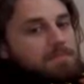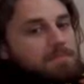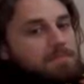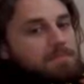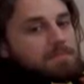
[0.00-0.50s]

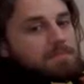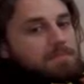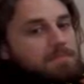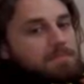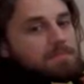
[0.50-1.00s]

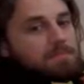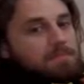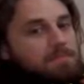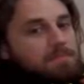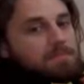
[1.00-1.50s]

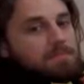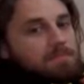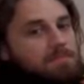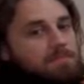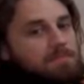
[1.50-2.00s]

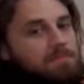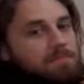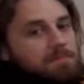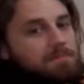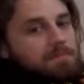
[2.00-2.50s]

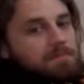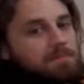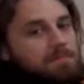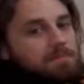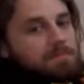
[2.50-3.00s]

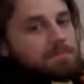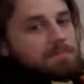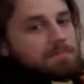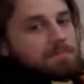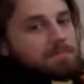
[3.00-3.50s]

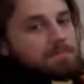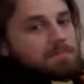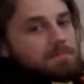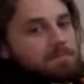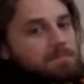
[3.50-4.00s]

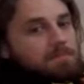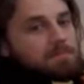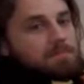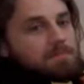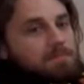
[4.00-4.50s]

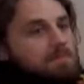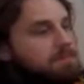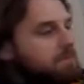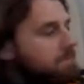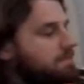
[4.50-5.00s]

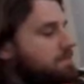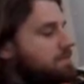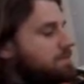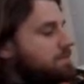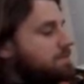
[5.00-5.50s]

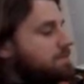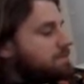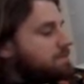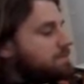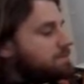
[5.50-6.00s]

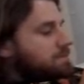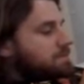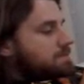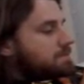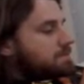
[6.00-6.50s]

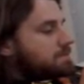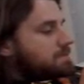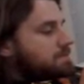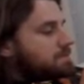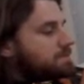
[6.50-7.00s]

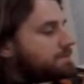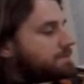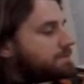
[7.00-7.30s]
(silent)